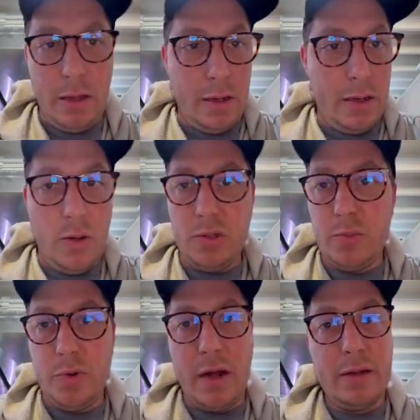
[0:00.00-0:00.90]
No
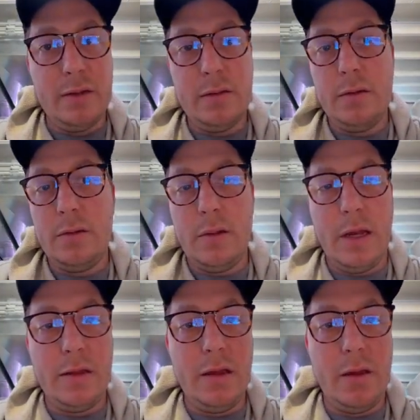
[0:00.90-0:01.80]
surprise,
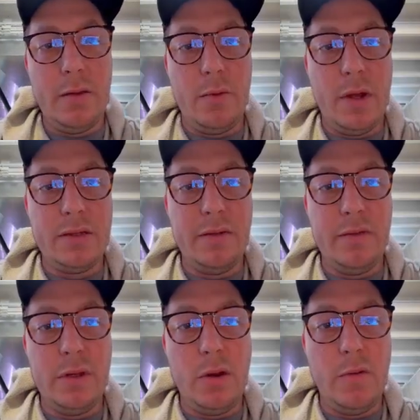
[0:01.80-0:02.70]
like the rest of
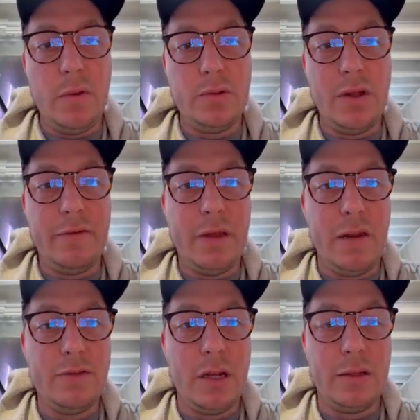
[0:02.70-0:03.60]
the DOVOH stuff that
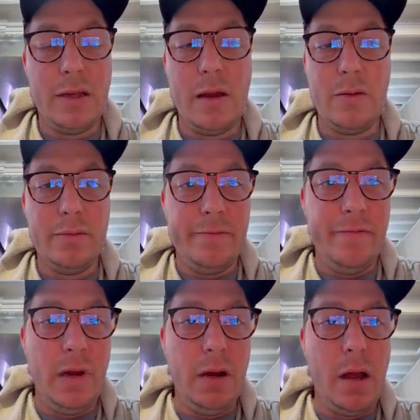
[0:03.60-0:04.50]
I've checked out,
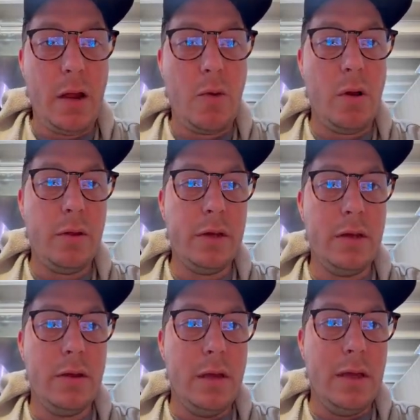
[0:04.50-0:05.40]
very high
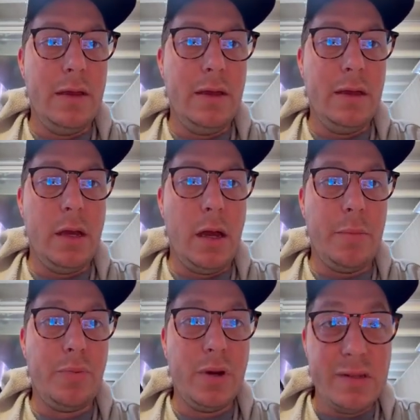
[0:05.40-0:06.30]
quality,
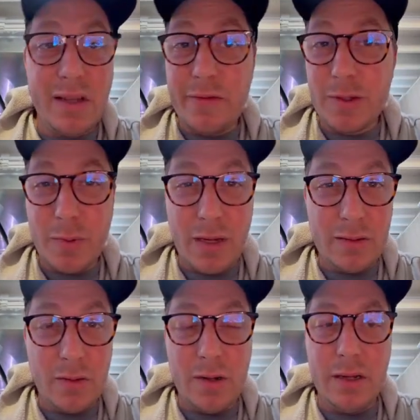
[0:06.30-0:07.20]
pretty
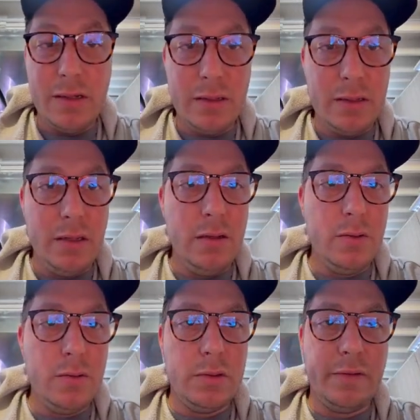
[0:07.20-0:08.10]
self-explanatory, easy to
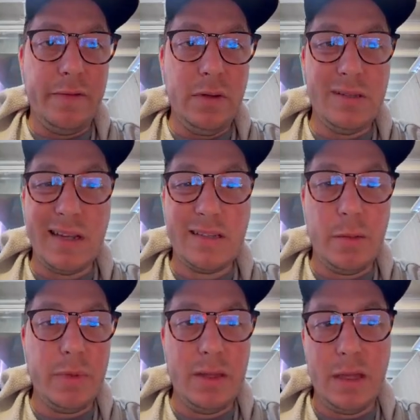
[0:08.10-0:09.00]
use, feels like
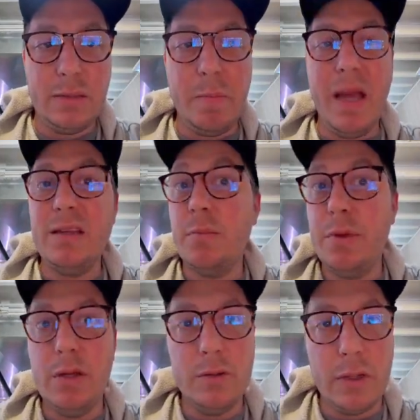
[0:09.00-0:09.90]
something that's made to be
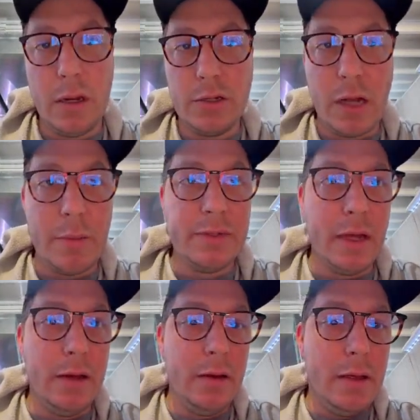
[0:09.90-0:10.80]
used on a job
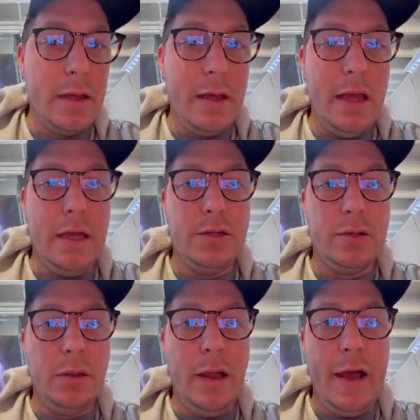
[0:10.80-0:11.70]
site and
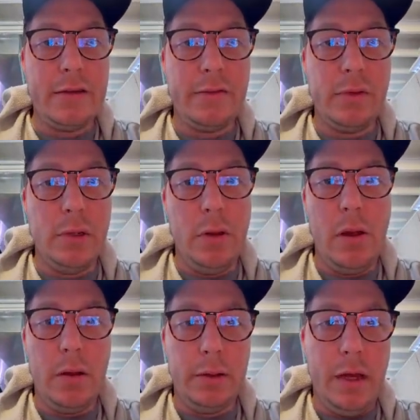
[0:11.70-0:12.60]
should last for a
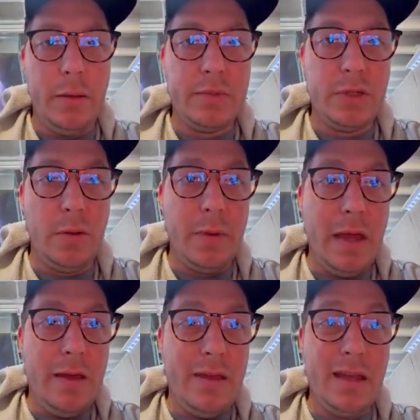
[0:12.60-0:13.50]
long time. So
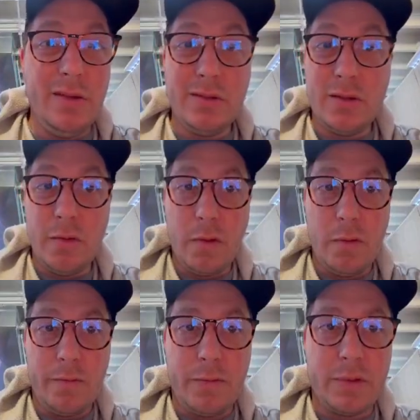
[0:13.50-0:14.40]
thank you to
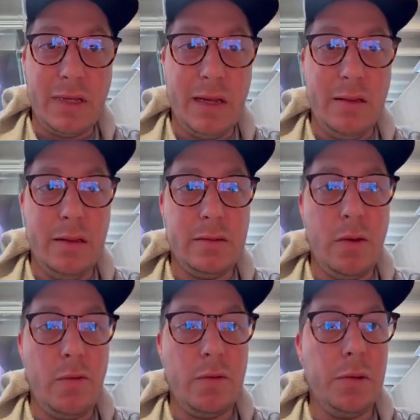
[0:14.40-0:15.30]
DOVOH for sending this
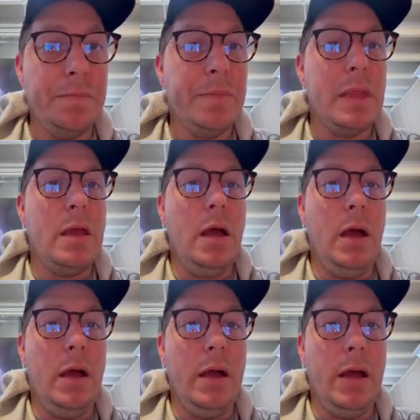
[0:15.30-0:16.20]
over.
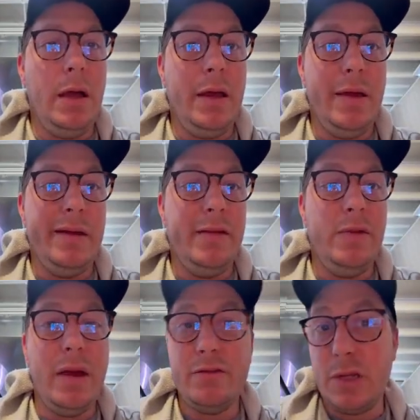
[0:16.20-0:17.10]
And if
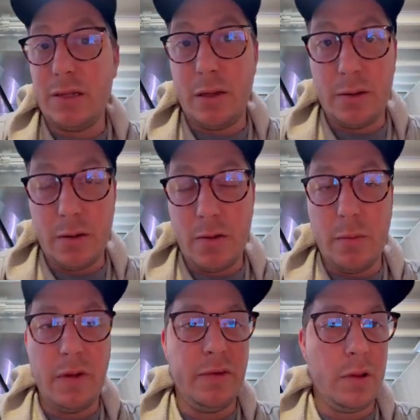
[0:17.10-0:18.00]
you haven't checked out their
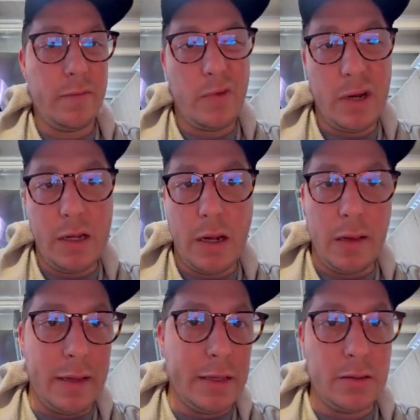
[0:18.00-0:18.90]
equipment, if you're looking for any kind
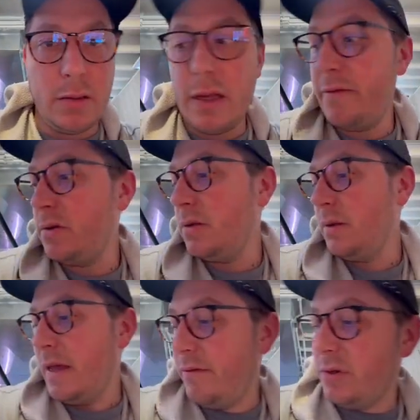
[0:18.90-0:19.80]
of laser
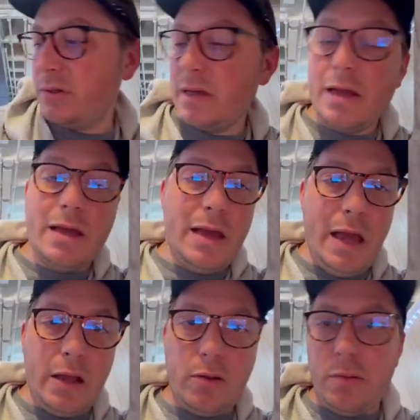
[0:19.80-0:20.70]
levels,
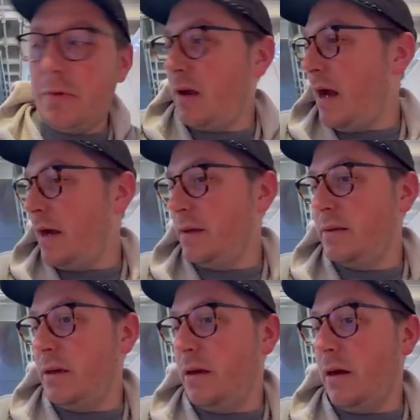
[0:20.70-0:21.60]
angle guides,
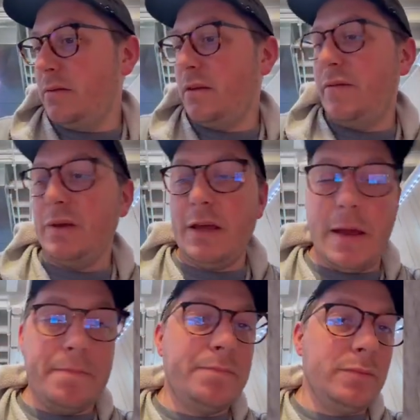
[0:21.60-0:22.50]
any kind of stuff like
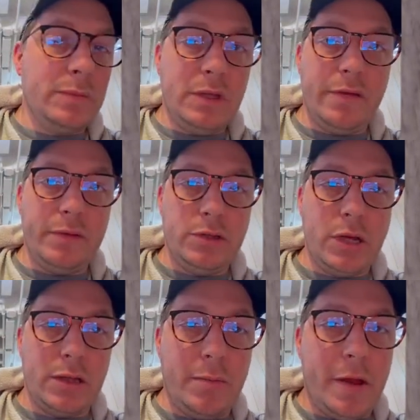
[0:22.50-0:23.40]
that, definitely
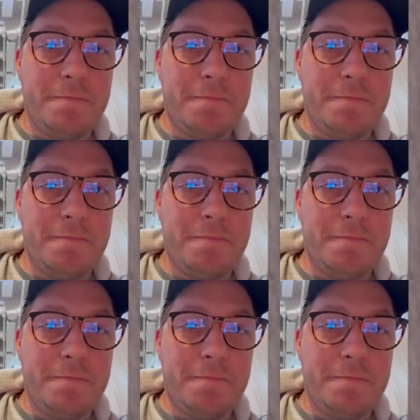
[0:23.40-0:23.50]
check them out.